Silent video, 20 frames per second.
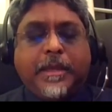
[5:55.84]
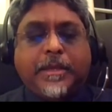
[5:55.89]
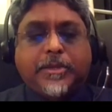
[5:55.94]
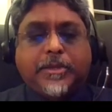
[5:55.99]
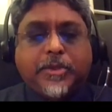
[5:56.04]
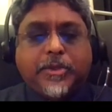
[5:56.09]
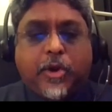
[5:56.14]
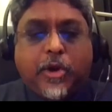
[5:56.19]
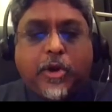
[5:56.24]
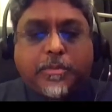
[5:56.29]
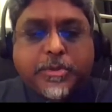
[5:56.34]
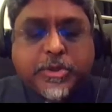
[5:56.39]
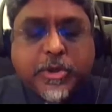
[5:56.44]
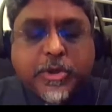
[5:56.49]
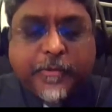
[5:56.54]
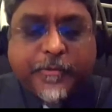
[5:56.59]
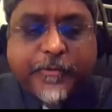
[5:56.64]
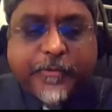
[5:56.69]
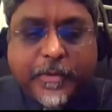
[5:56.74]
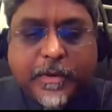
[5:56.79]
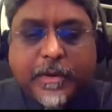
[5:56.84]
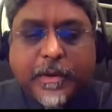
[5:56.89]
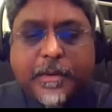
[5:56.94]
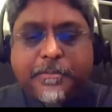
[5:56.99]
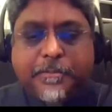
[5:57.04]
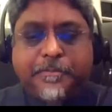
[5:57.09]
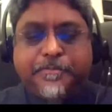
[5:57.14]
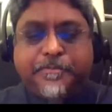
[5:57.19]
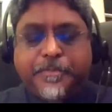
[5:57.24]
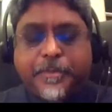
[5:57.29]
in terms of
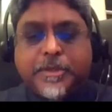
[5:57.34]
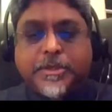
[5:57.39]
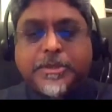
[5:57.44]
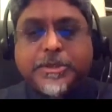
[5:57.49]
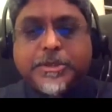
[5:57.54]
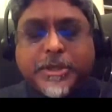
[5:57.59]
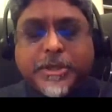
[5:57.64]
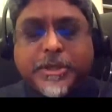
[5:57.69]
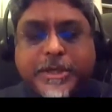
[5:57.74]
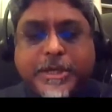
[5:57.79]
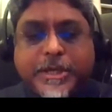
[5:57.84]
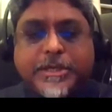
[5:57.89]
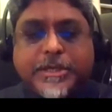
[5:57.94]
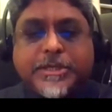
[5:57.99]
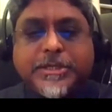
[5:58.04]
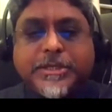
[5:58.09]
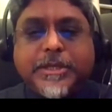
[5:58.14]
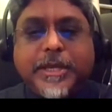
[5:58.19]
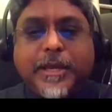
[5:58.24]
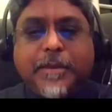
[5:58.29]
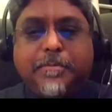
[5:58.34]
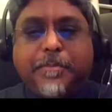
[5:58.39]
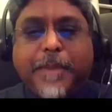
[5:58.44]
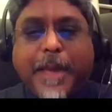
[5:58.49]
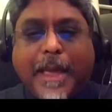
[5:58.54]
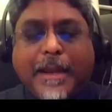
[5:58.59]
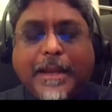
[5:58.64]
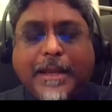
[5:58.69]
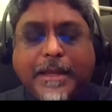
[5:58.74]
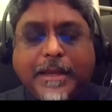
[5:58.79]
suggesting
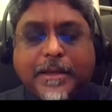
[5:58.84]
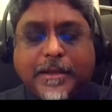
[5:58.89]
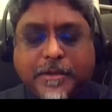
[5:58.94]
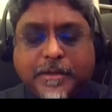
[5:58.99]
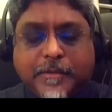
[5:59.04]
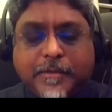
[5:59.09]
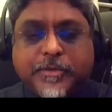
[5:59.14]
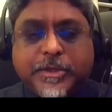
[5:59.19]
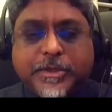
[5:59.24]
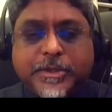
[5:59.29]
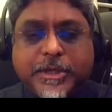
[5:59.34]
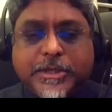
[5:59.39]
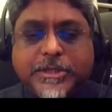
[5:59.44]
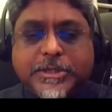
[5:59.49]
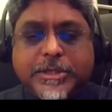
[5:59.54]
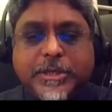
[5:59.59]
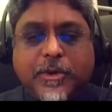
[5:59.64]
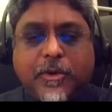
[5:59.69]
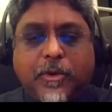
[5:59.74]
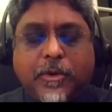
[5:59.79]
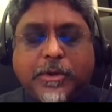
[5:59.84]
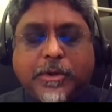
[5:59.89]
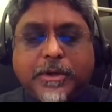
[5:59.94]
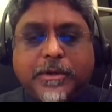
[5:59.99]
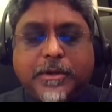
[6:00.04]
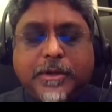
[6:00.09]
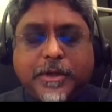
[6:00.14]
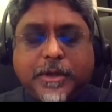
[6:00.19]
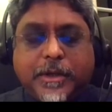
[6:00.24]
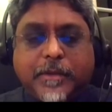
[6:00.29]
palliatives, suggesting
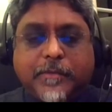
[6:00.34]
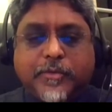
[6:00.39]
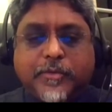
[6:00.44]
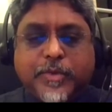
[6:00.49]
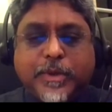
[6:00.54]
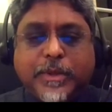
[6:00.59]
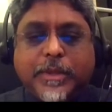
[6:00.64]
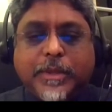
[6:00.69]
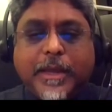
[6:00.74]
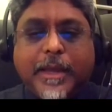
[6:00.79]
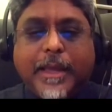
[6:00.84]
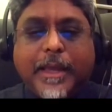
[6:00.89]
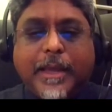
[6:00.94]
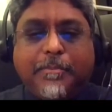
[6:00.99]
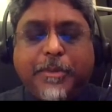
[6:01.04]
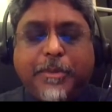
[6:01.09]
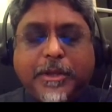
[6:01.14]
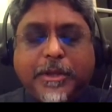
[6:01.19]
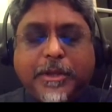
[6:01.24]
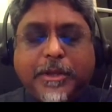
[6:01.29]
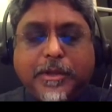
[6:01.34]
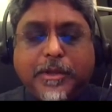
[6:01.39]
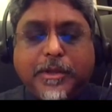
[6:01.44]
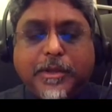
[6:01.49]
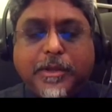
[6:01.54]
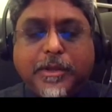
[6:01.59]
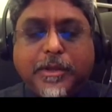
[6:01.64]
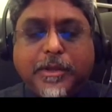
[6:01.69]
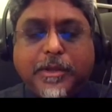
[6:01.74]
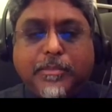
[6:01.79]
alternatives, when the
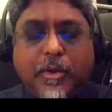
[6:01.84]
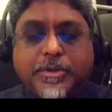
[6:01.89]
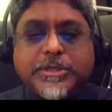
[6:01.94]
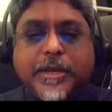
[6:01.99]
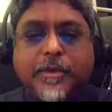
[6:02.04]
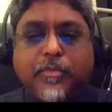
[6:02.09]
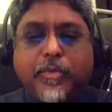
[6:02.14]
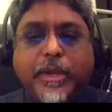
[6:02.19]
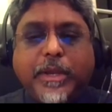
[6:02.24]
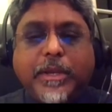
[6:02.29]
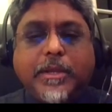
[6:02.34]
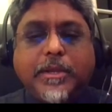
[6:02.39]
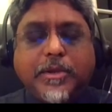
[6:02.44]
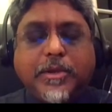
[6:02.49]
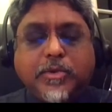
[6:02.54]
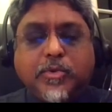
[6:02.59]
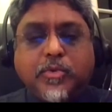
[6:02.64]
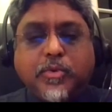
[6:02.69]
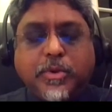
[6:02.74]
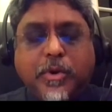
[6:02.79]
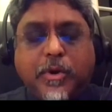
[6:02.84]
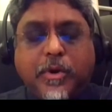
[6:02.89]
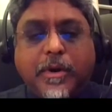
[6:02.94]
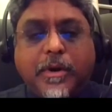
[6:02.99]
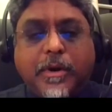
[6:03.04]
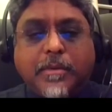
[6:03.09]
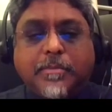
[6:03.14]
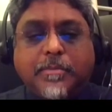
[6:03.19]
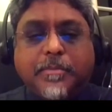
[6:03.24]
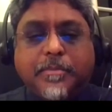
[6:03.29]
epidemiologists say we need
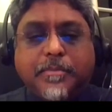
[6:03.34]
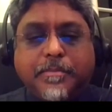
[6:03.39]
to